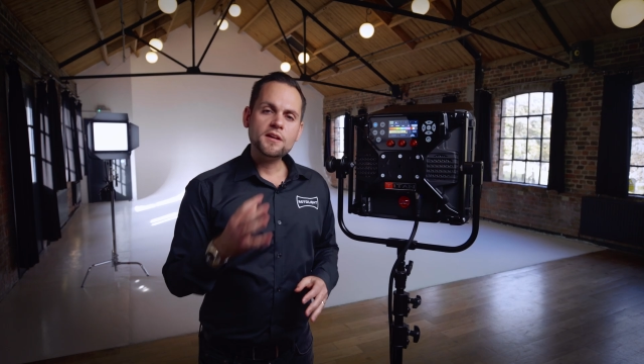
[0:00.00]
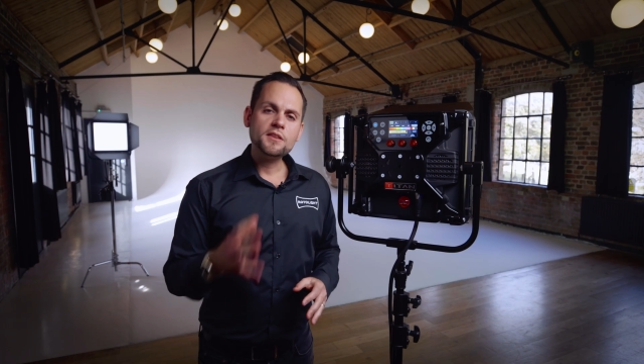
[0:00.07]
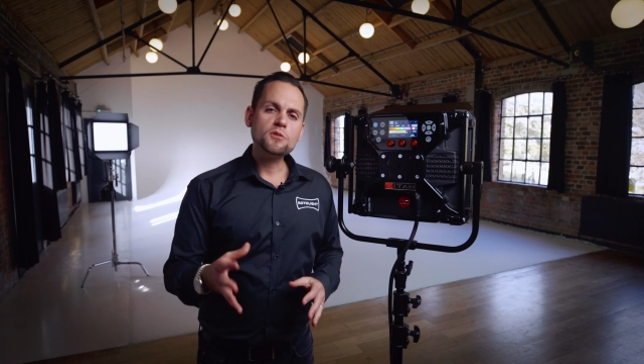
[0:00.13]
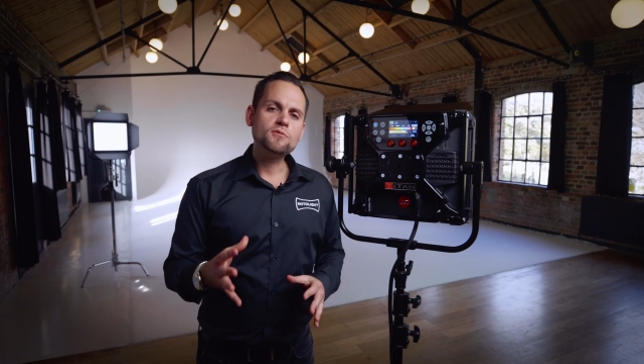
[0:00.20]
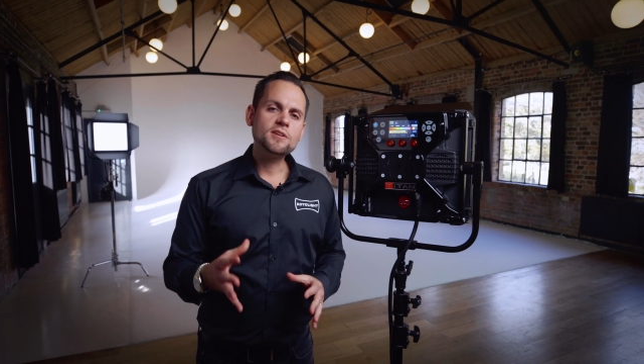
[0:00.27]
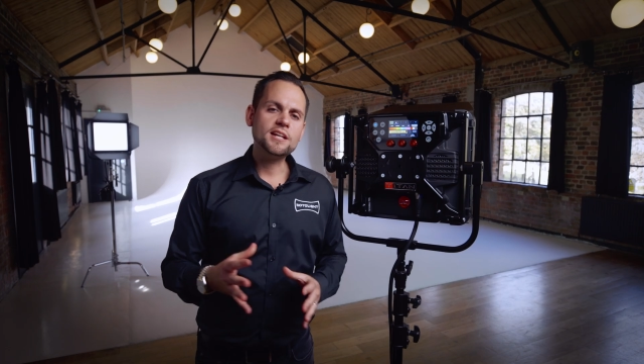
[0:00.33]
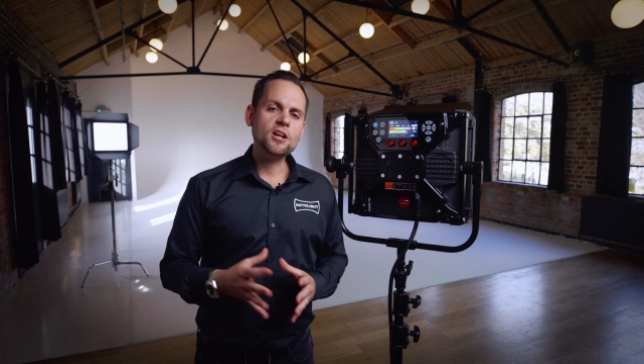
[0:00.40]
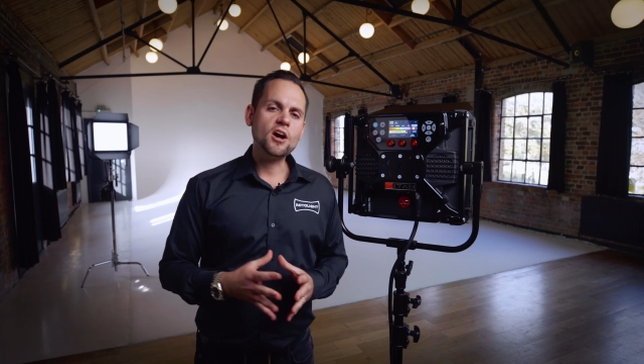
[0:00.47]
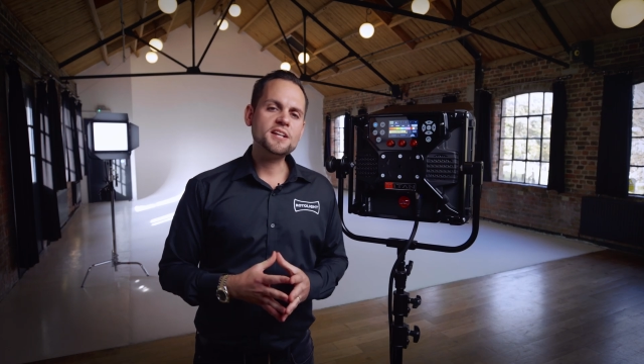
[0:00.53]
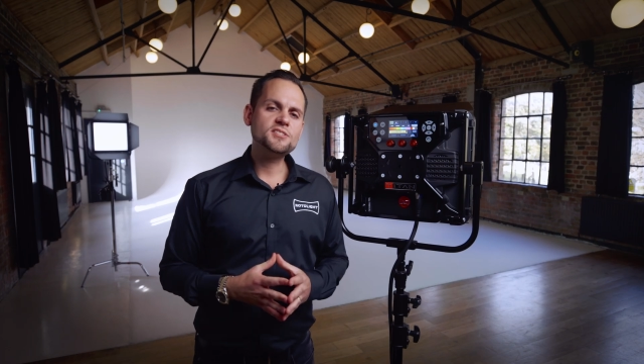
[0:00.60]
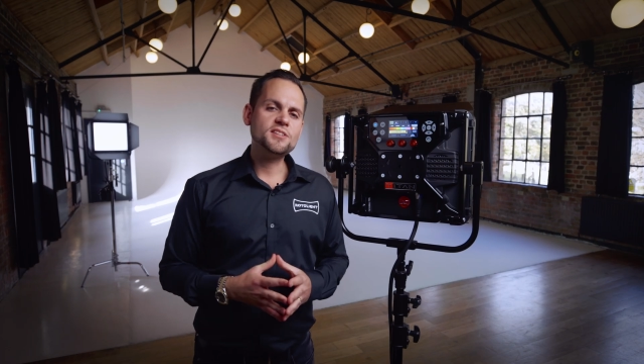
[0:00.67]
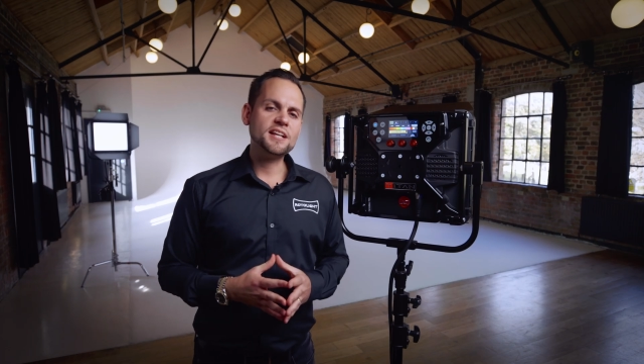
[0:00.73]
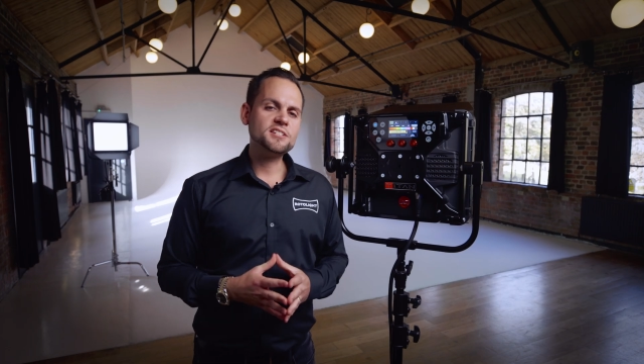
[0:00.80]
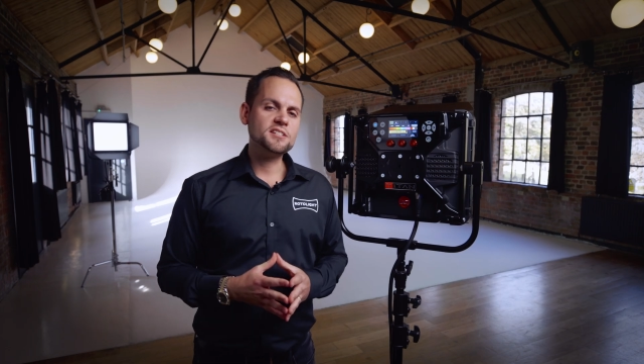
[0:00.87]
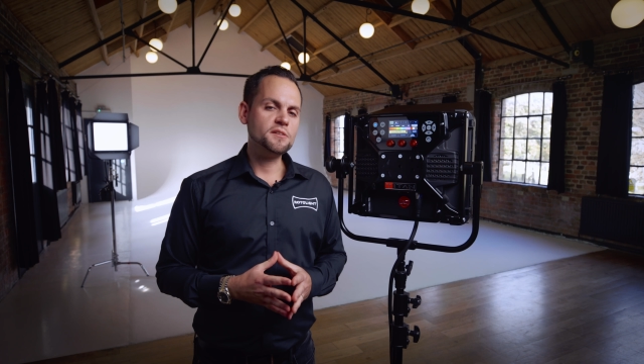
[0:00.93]
of the other really
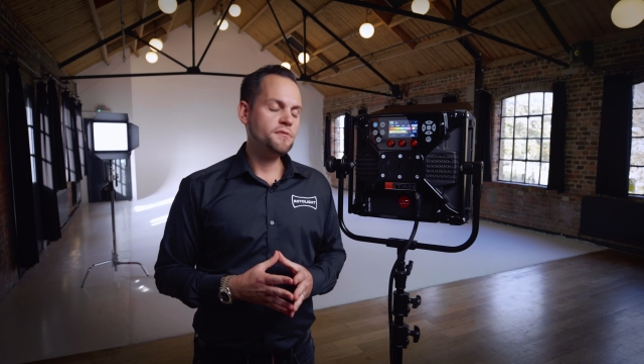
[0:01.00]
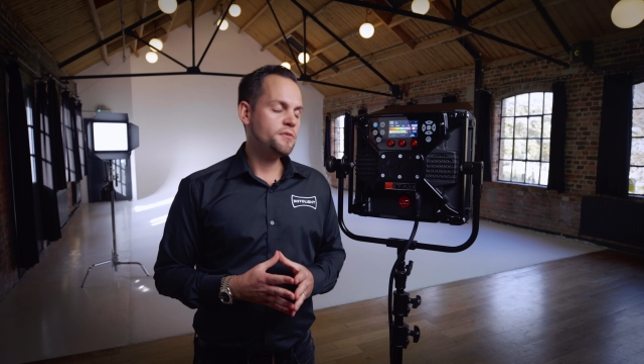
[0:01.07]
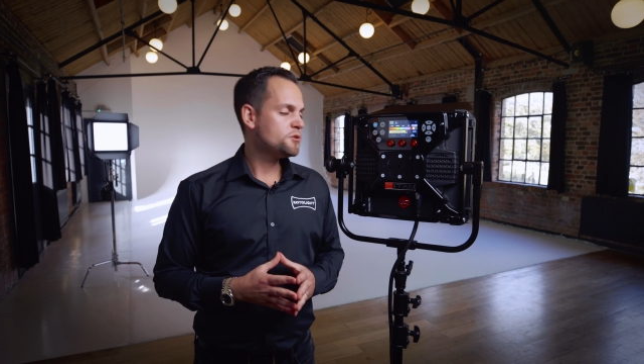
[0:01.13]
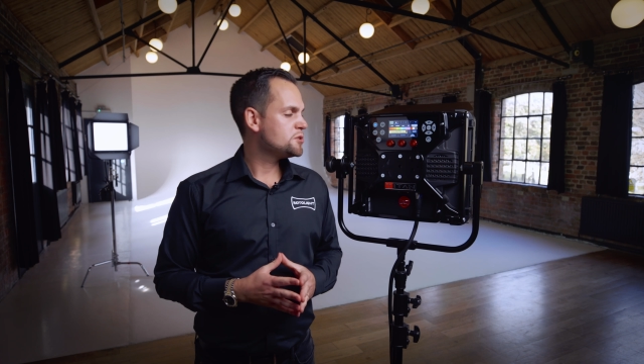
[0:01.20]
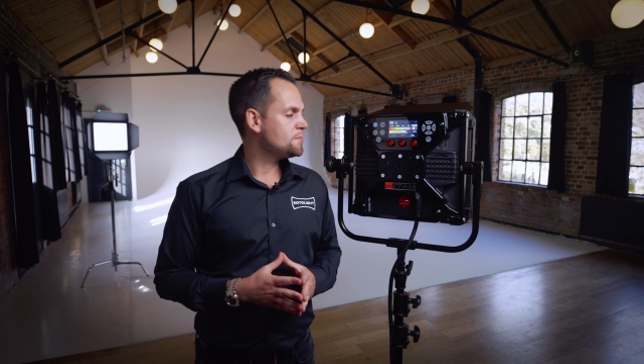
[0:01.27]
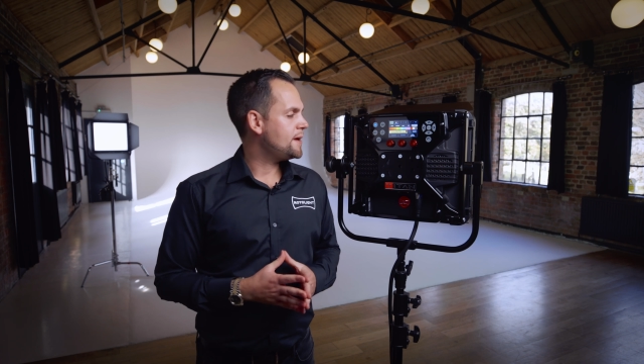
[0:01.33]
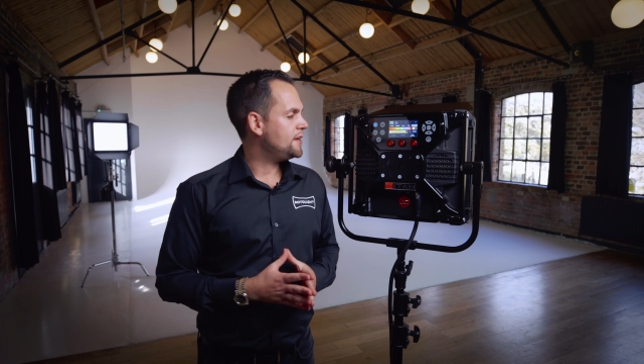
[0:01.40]
nice things in the filter